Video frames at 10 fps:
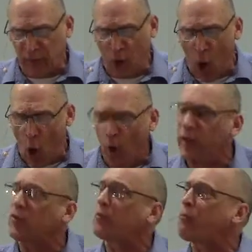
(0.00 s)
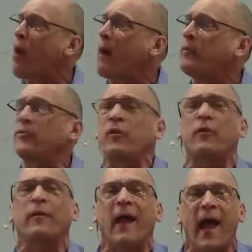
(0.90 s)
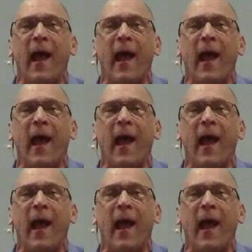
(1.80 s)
and all his promises are